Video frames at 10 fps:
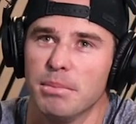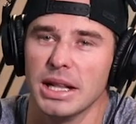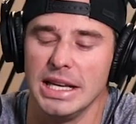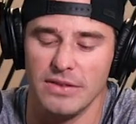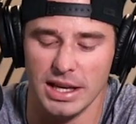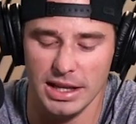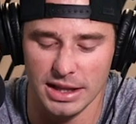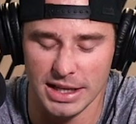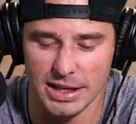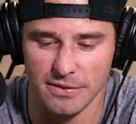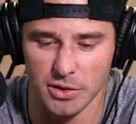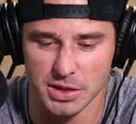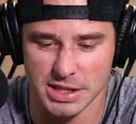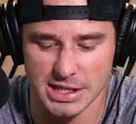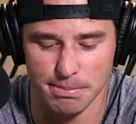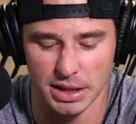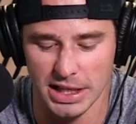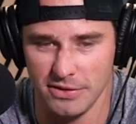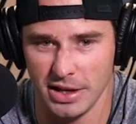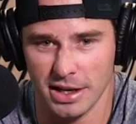believing he lived versus just
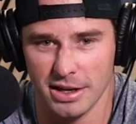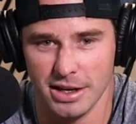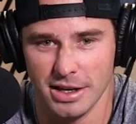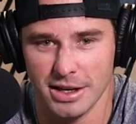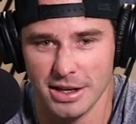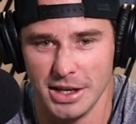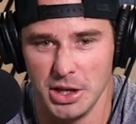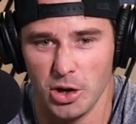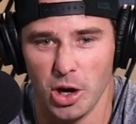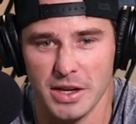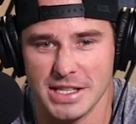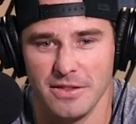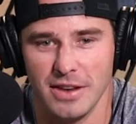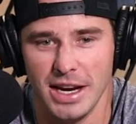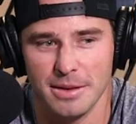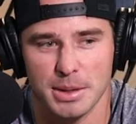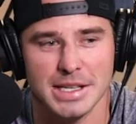believing, you know, all this in vain?